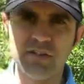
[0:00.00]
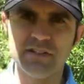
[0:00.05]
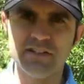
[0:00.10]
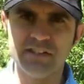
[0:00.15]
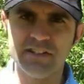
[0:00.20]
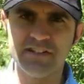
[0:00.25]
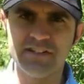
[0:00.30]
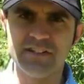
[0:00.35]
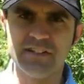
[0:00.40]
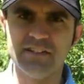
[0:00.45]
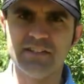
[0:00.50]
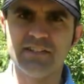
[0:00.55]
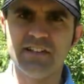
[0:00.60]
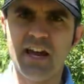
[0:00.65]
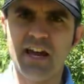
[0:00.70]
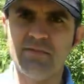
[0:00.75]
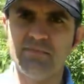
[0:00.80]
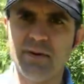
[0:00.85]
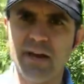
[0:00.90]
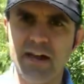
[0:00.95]
and distance,
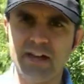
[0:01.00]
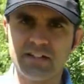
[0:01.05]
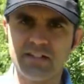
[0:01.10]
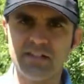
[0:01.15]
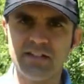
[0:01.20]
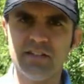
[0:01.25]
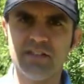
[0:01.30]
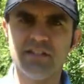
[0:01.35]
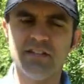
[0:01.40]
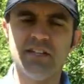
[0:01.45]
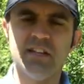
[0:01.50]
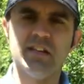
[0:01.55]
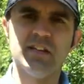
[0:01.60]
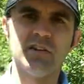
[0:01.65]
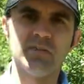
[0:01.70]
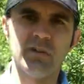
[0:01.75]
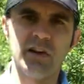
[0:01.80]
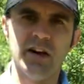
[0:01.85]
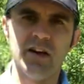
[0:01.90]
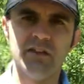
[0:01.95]
head back to the teeing
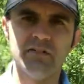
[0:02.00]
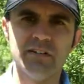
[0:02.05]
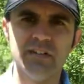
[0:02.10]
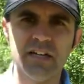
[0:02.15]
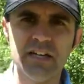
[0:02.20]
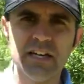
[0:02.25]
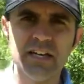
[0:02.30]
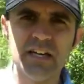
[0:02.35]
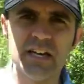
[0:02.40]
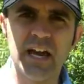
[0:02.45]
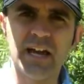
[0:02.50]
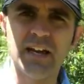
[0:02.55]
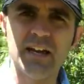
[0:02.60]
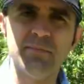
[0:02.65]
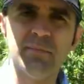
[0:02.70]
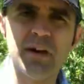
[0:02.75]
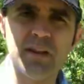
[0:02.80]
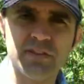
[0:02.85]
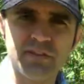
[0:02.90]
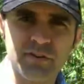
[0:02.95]
ground, and hit
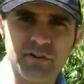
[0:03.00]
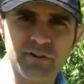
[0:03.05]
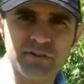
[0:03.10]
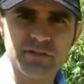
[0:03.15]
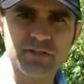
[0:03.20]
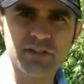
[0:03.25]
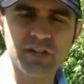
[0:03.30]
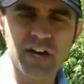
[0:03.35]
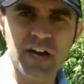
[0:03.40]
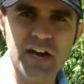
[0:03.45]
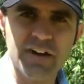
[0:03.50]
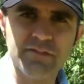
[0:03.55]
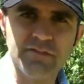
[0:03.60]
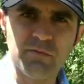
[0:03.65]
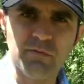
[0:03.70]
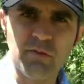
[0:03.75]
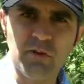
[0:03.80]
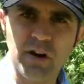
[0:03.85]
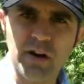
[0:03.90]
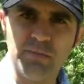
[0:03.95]
my third shot
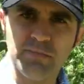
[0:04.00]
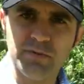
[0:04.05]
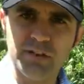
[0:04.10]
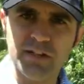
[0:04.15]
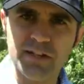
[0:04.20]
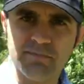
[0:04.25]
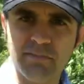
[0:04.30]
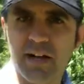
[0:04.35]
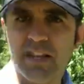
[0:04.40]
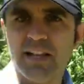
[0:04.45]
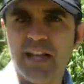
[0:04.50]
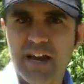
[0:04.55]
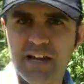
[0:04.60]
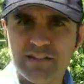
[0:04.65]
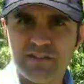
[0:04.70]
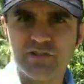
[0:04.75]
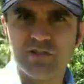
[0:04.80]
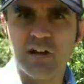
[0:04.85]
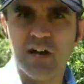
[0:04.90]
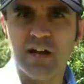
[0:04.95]
from where I played my
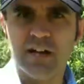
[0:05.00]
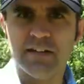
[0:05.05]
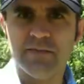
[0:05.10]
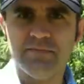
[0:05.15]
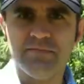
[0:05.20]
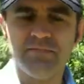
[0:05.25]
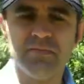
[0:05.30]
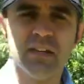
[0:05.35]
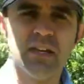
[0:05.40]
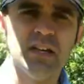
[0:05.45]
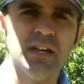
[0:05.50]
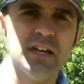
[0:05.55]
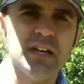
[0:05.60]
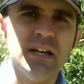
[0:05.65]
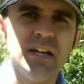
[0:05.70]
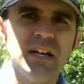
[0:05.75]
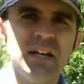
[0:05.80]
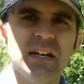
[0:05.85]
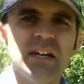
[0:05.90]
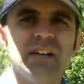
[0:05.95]
last shot.
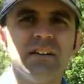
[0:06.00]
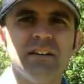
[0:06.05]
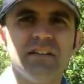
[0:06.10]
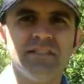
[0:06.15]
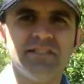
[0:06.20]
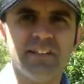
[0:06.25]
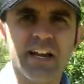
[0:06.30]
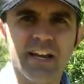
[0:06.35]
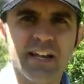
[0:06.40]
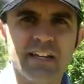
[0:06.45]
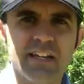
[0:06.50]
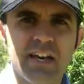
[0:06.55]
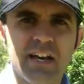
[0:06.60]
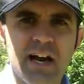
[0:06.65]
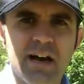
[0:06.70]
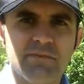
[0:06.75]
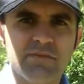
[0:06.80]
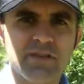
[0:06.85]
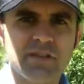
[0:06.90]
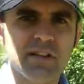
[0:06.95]
The second
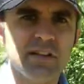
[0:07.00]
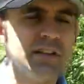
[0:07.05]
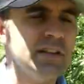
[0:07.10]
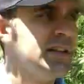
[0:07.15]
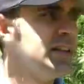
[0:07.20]
option